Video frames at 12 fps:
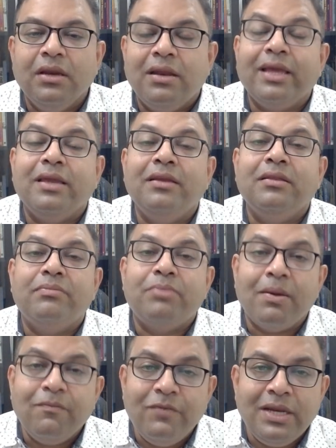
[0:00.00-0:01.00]
Like in
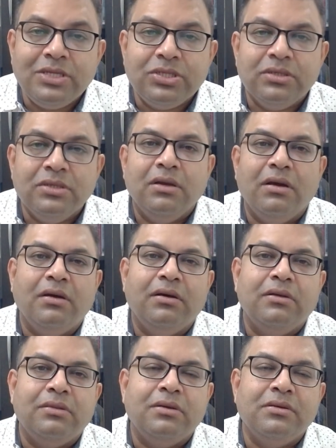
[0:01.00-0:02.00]
Plum Village,
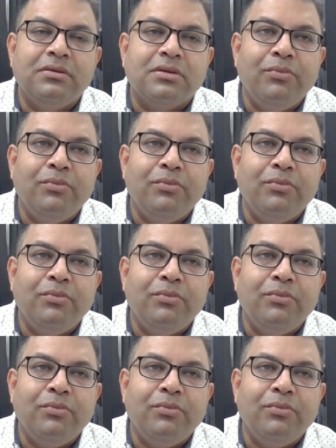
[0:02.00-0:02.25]
the